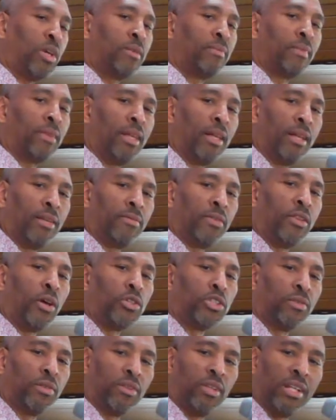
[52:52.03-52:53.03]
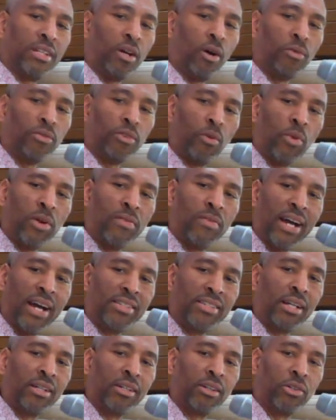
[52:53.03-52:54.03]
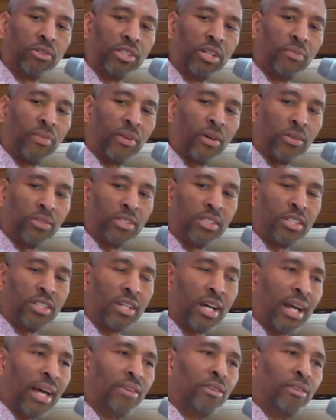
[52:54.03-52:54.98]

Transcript: We, for those of you that don't know, we've had technical difficulties tonight.